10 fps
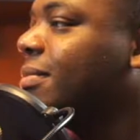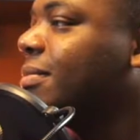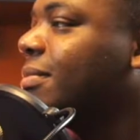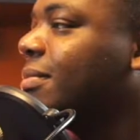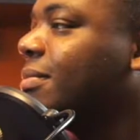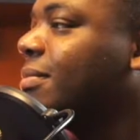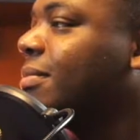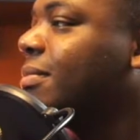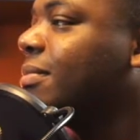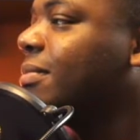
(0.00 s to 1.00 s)

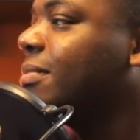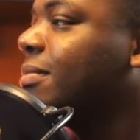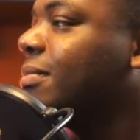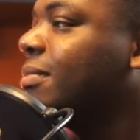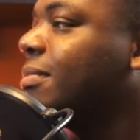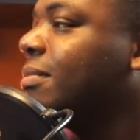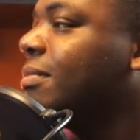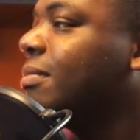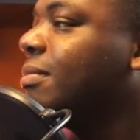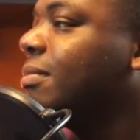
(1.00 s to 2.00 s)

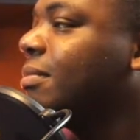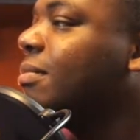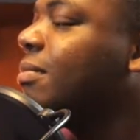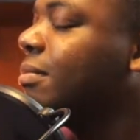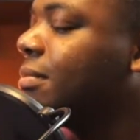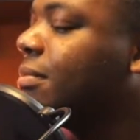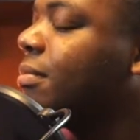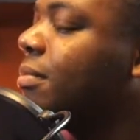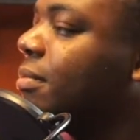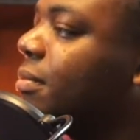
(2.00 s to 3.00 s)

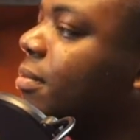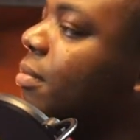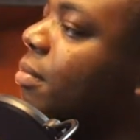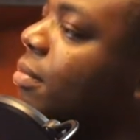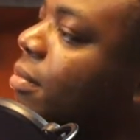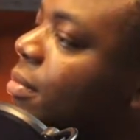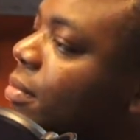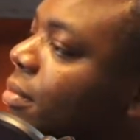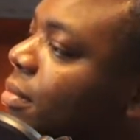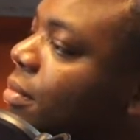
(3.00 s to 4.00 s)

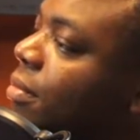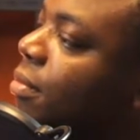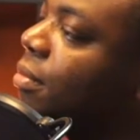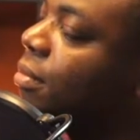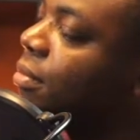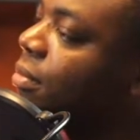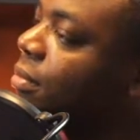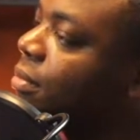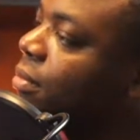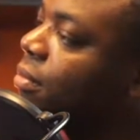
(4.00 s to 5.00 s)

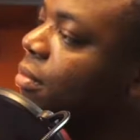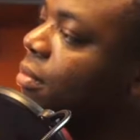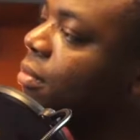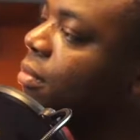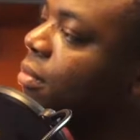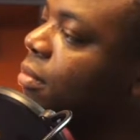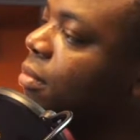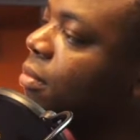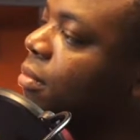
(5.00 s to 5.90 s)
(not speaking)